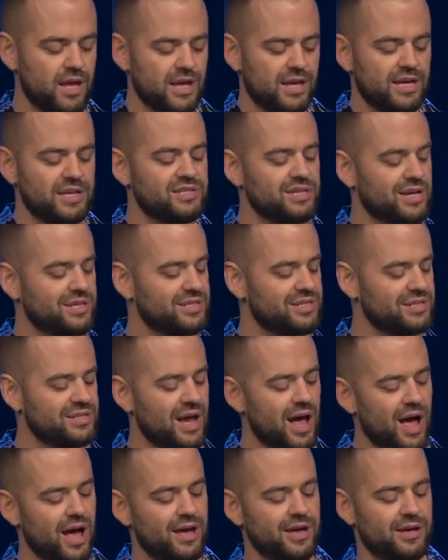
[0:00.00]
He said,
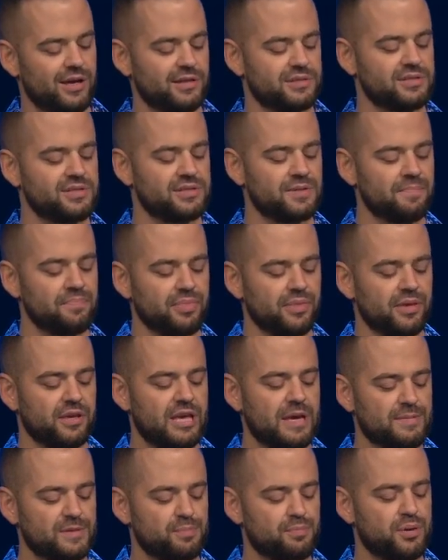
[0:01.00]
"Science
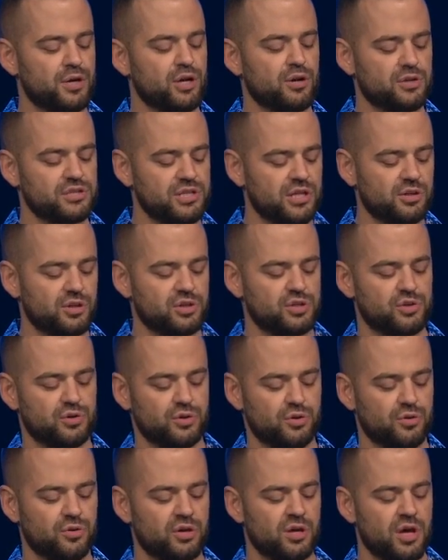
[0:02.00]
keeps piercing the
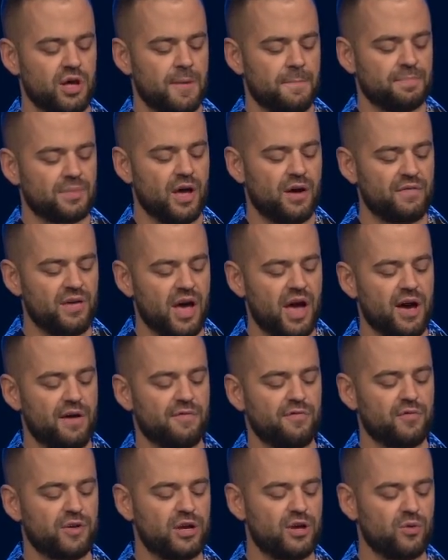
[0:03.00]
truth of
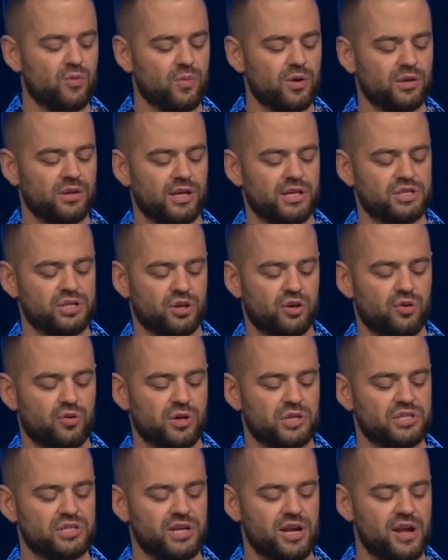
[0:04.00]
every religion.
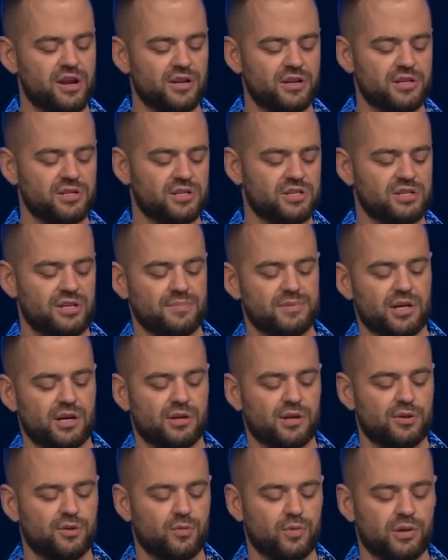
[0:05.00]
Christianity just seems like
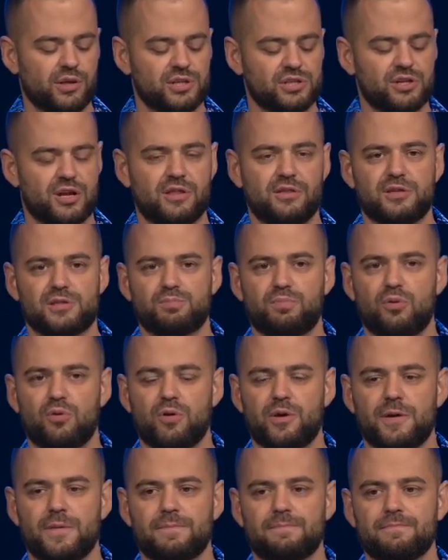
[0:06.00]
another religion at this
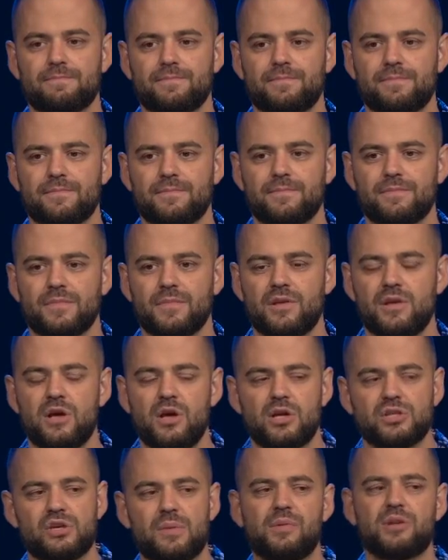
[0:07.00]
point."
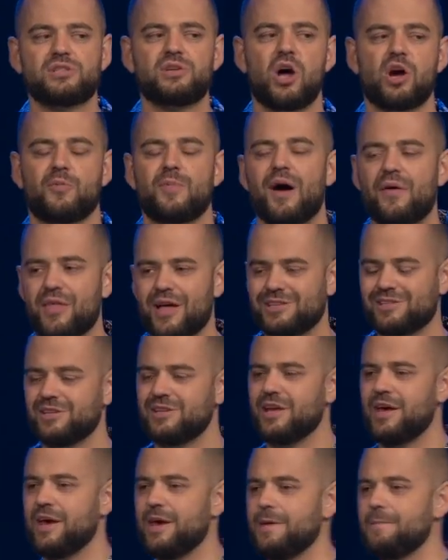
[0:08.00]
So I'm going to talk about that
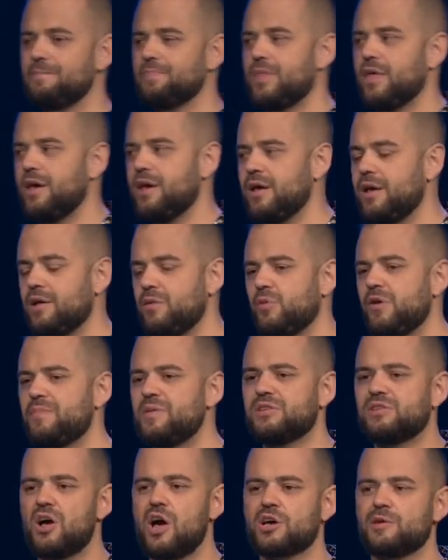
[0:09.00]
today, and we've been
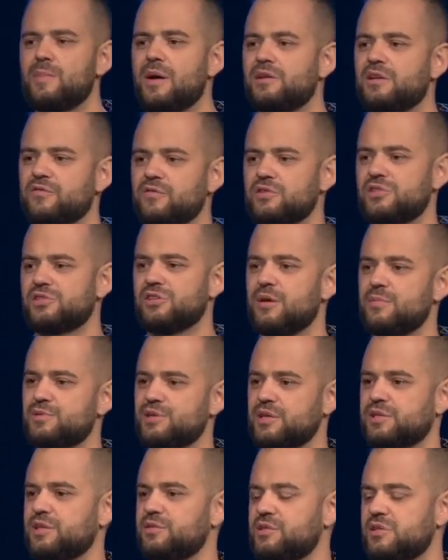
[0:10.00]
talking about different
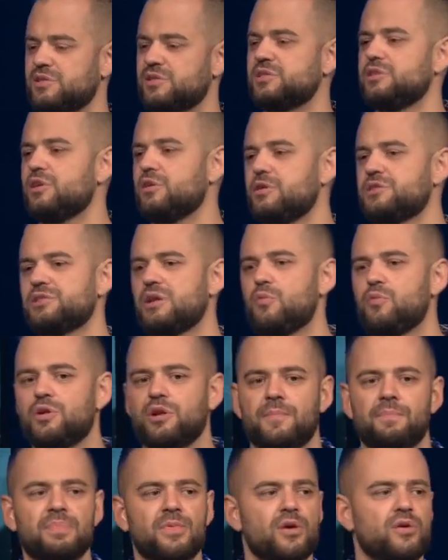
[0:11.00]
subjects in this series, and I want
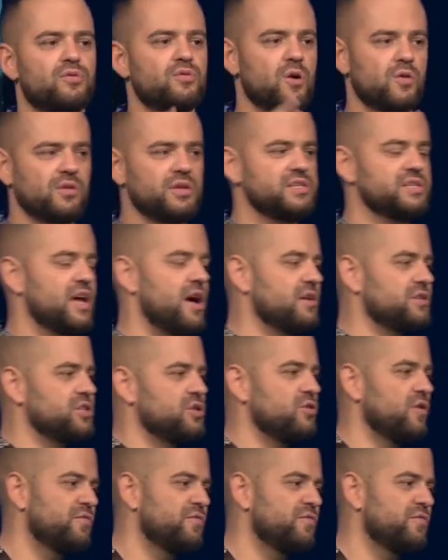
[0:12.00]
to throw this out to you.